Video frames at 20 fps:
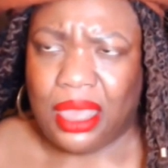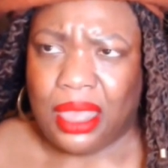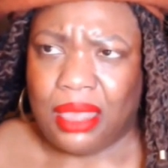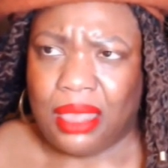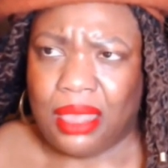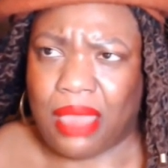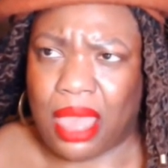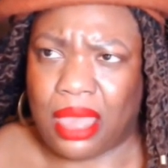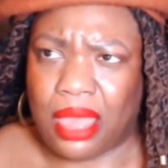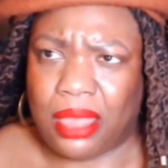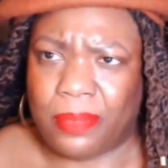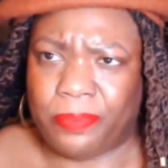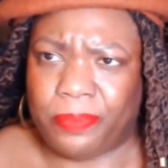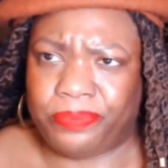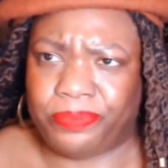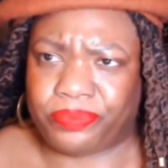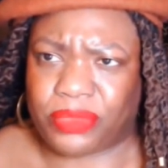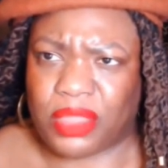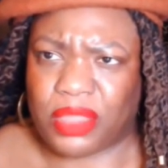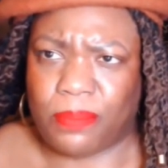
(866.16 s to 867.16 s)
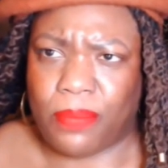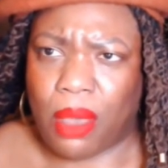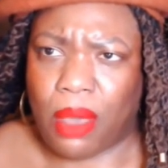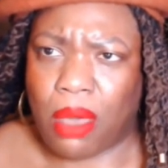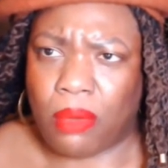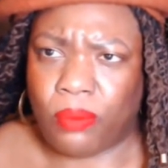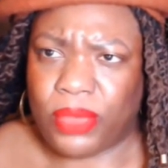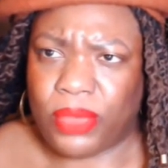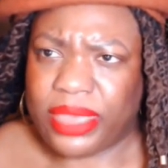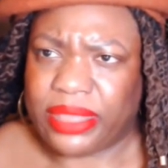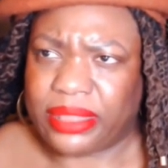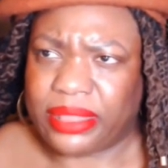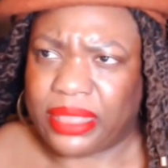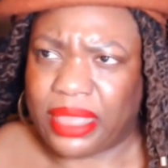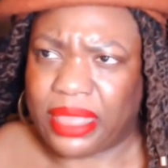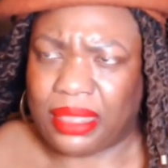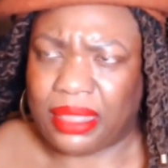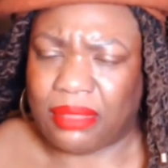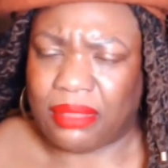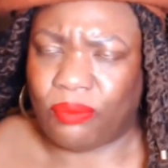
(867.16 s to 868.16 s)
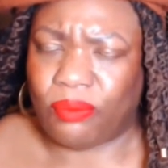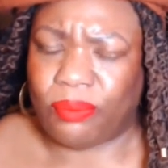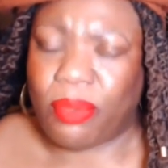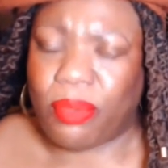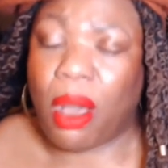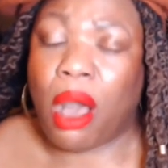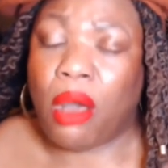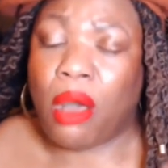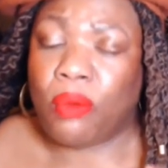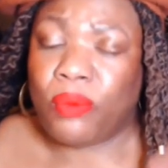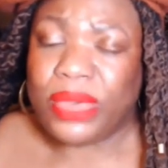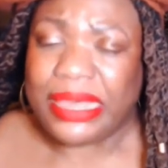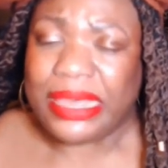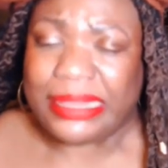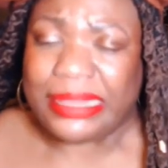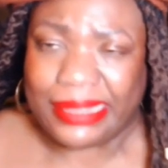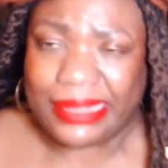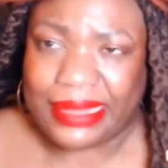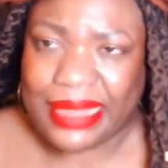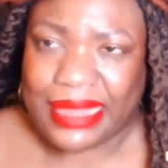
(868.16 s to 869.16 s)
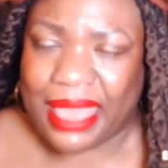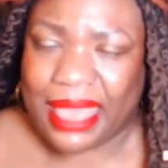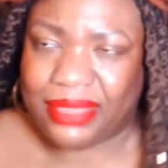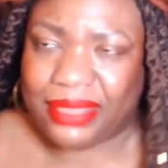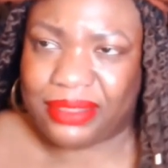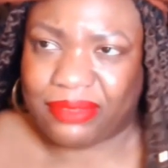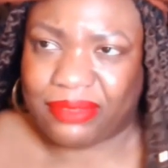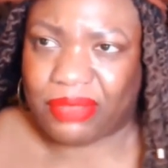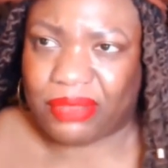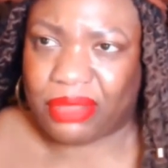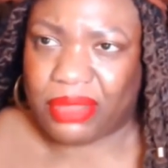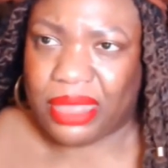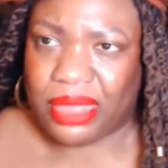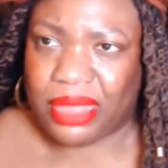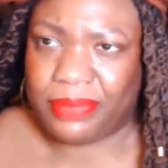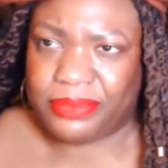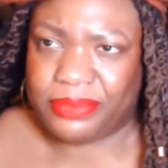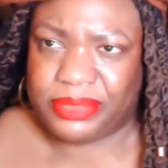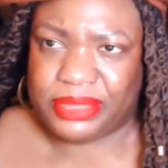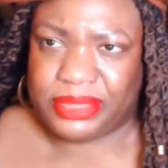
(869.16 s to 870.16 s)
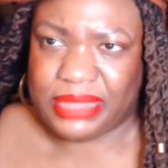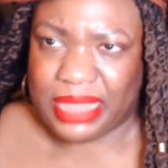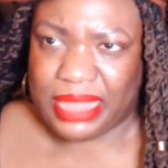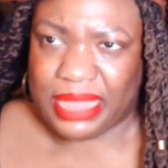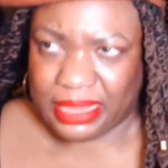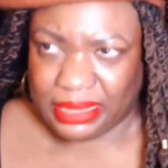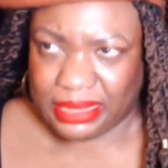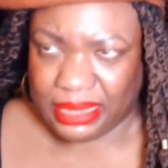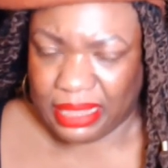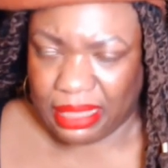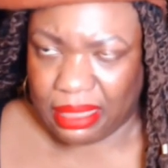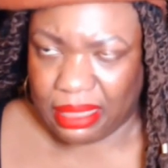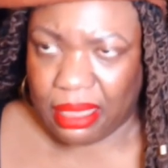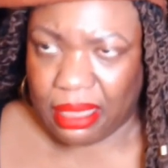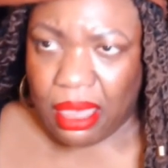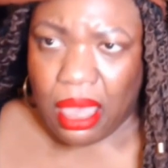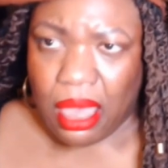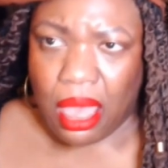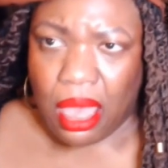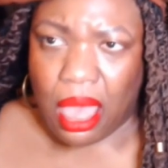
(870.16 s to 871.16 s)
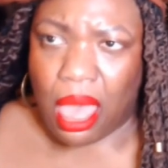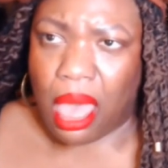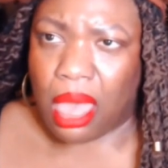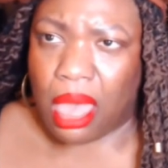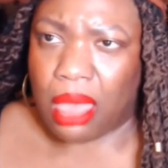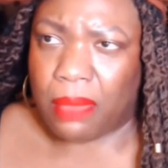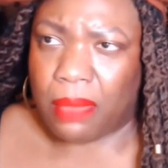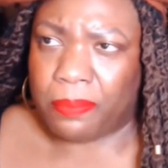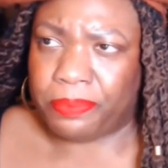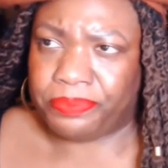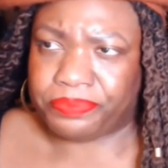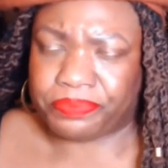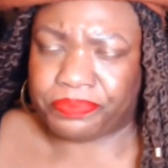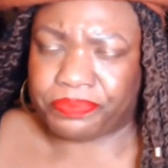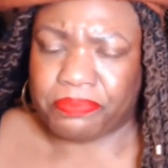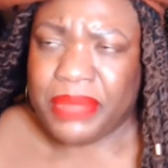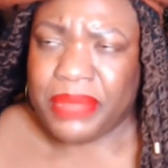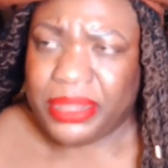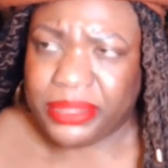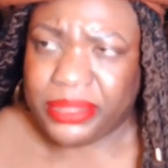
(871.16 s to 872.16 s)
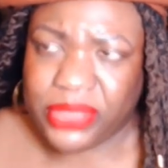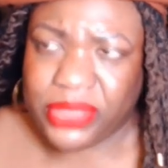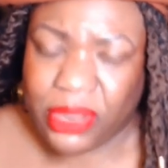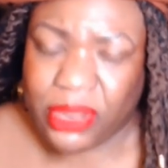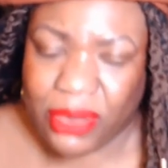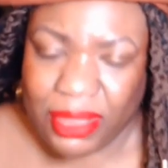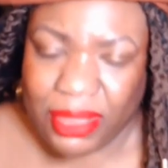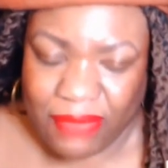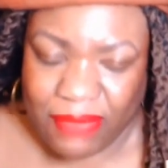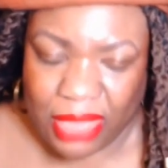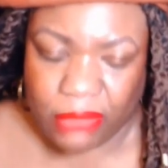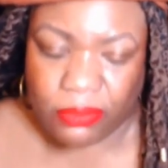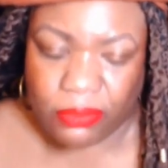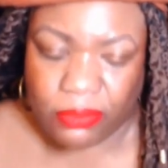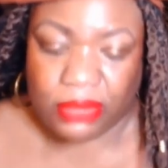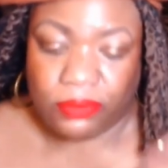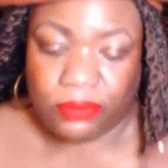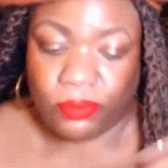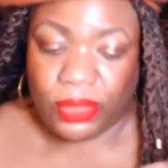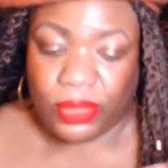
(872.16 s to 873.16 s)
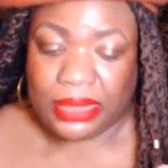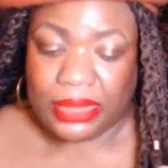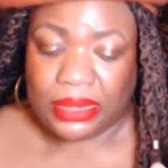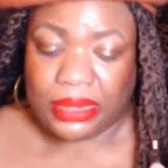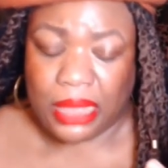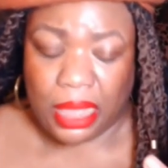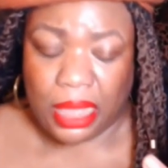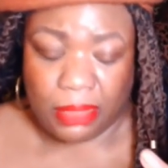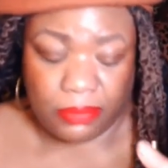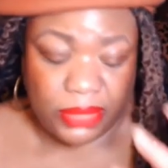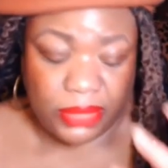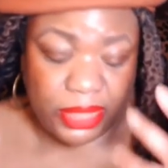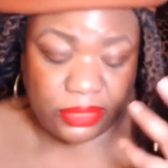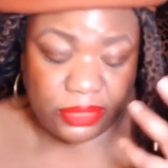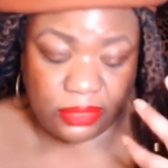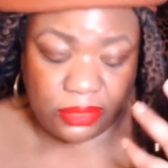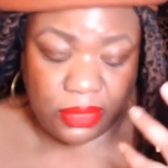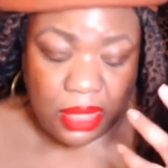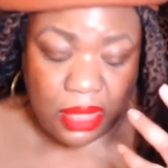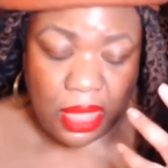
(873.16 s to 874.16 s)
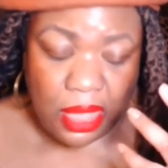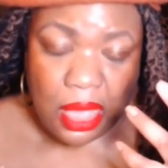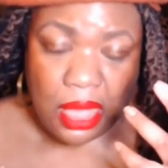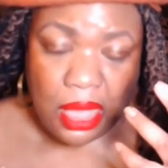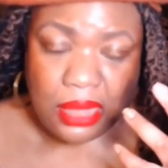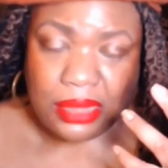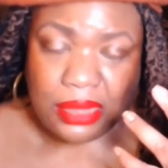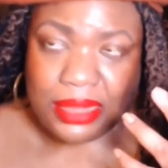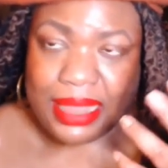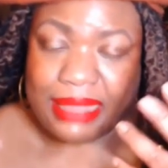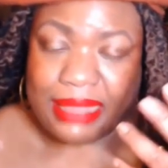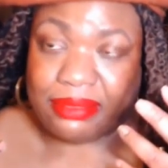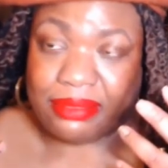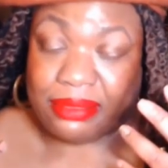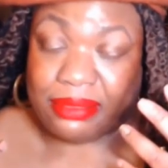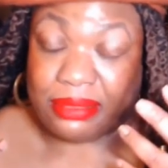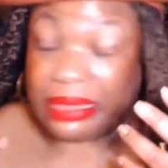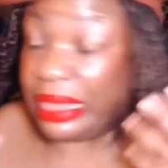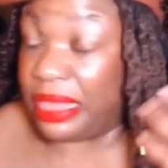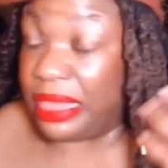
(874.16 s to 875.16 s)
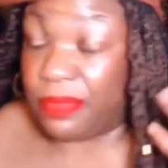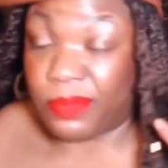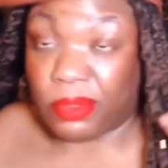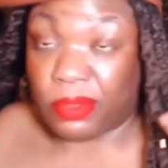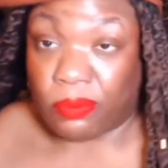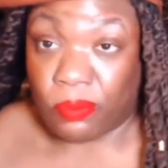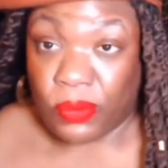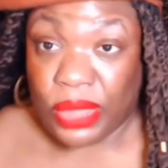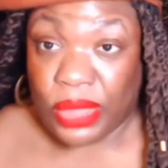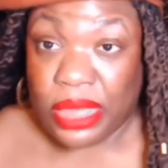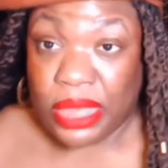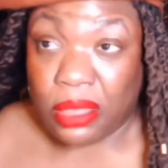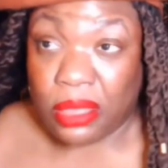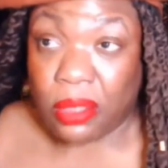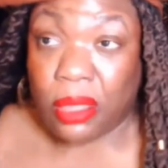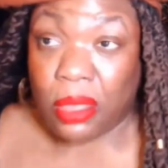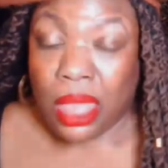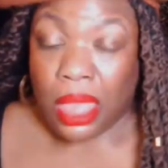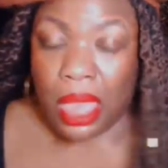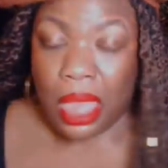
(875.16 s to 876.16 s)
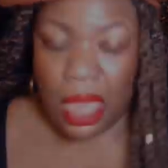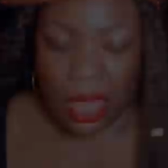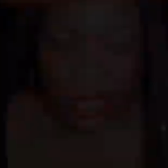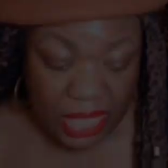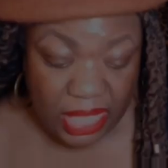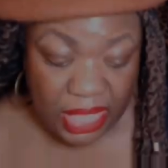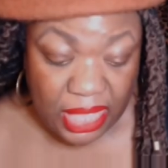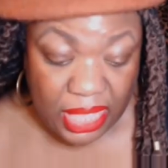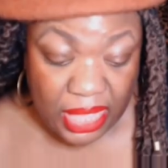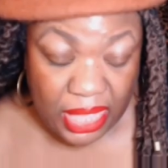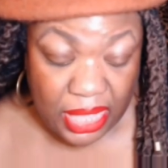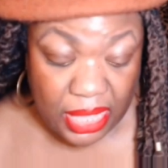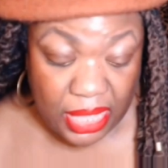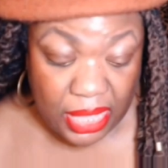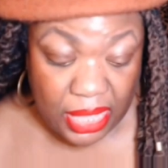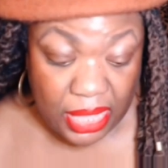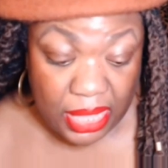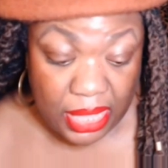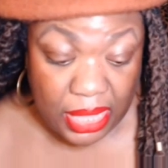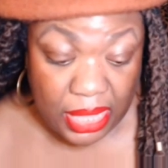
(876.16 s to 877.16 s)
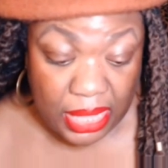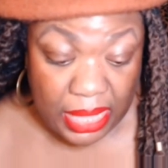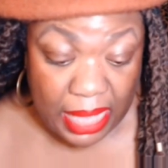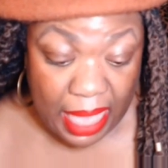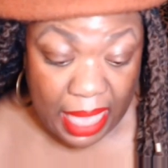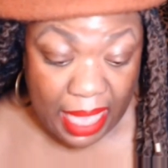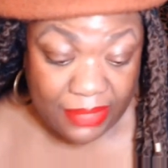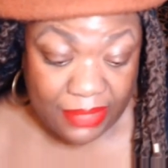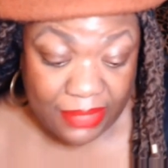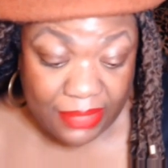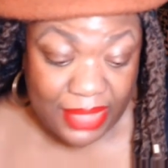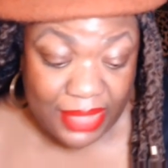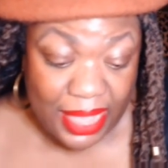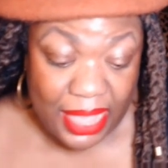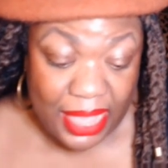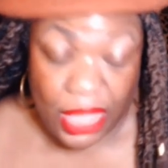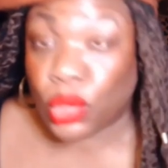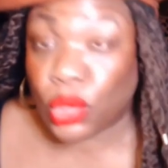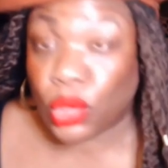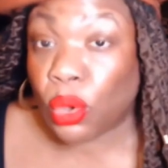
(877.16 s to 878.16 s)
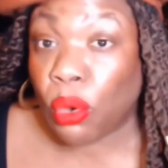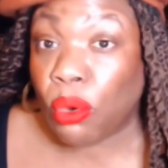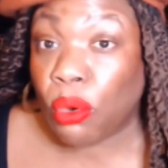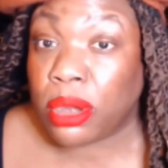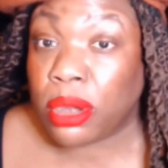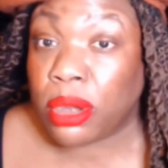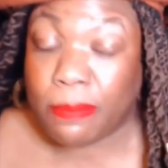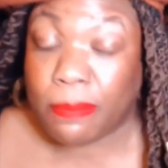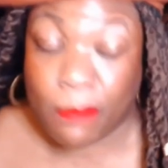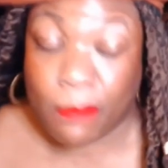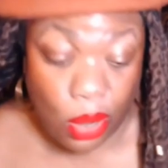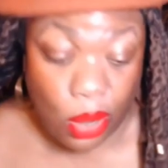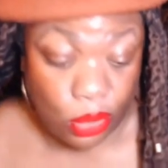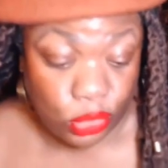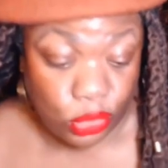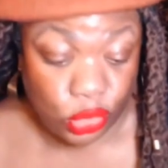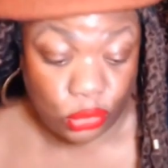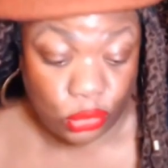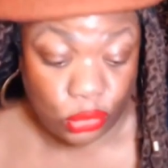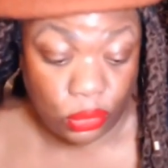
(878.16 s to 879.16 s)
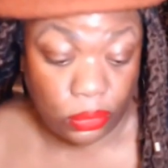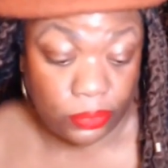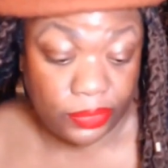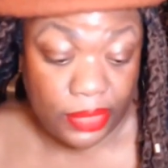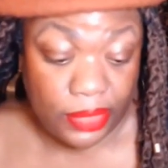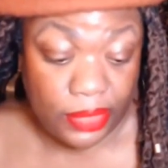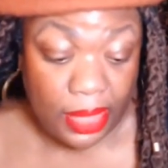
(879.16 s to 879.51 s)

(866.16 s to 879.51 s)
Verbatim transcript: um, Paul Whelan, Paul Whelan as a very upstanding um, military veteran. When um, let's let's keep it real, uh, he has a court-martialed